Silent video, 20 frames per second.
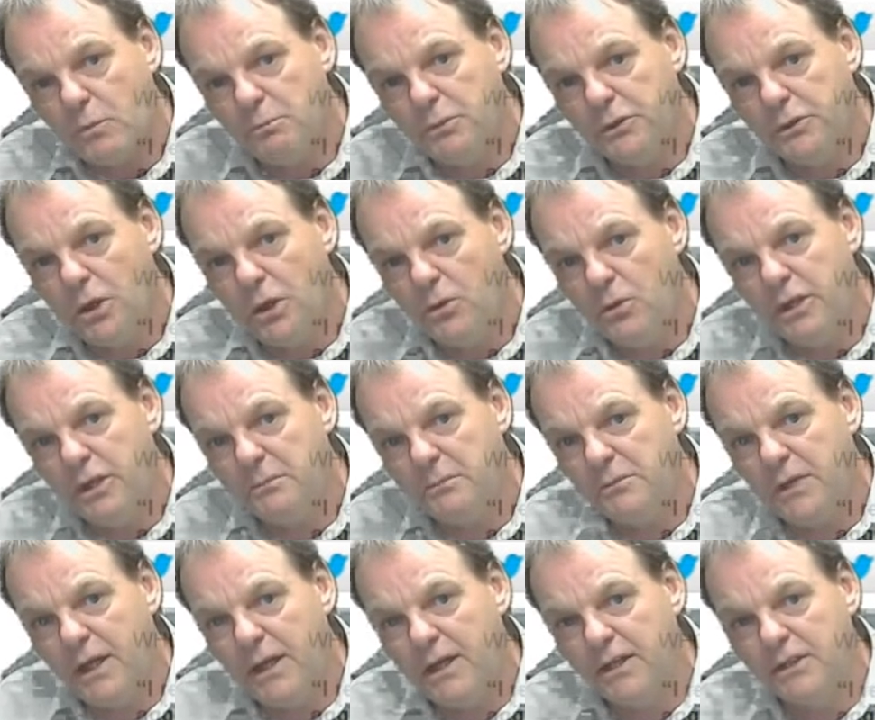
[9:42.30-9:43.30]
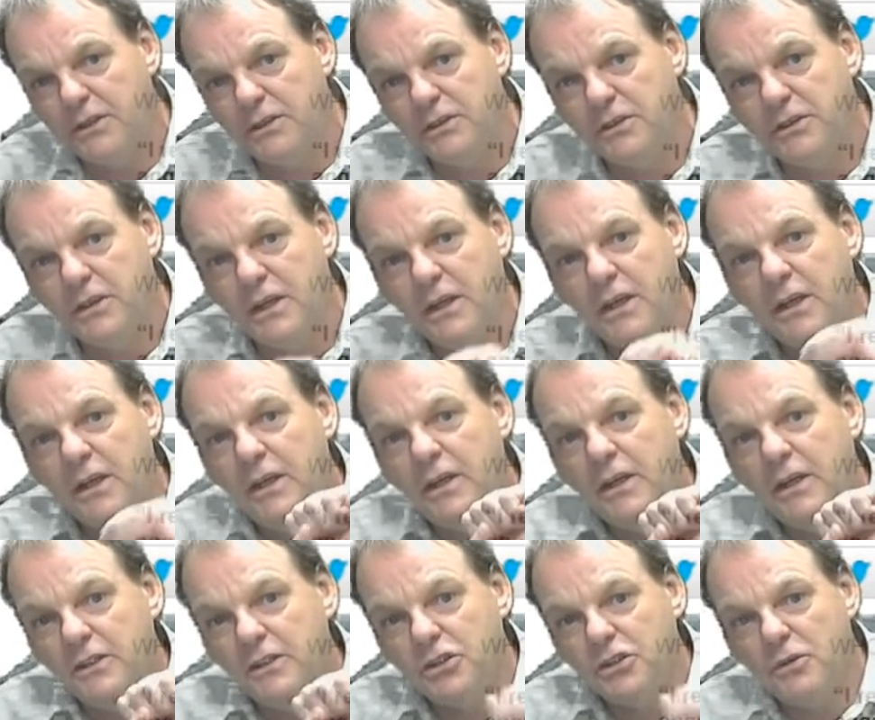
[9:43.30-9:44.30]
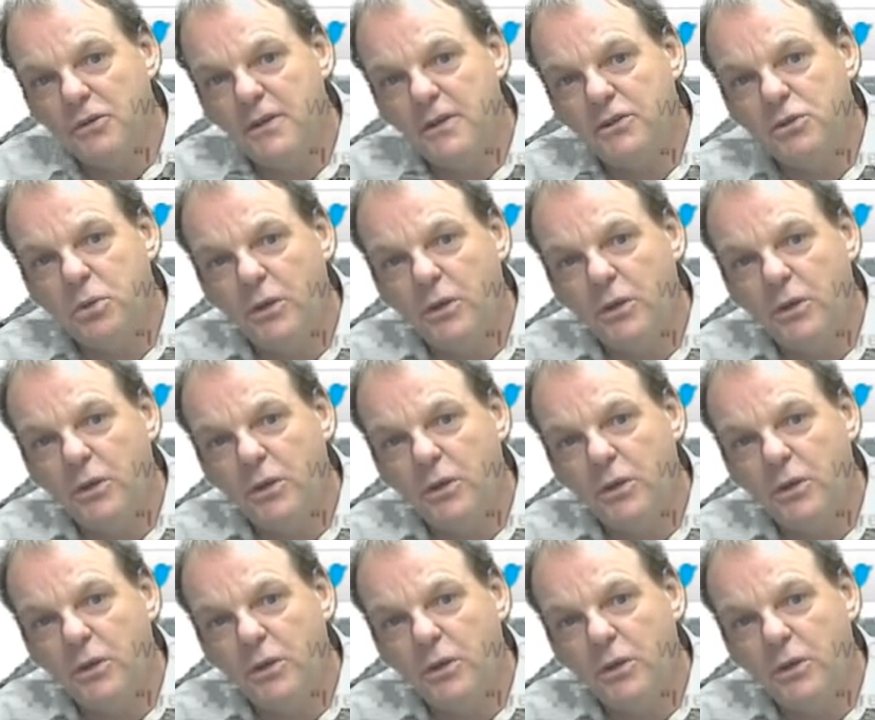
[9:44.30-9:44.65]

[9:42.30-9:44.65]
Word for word: plutonium daughters, there's around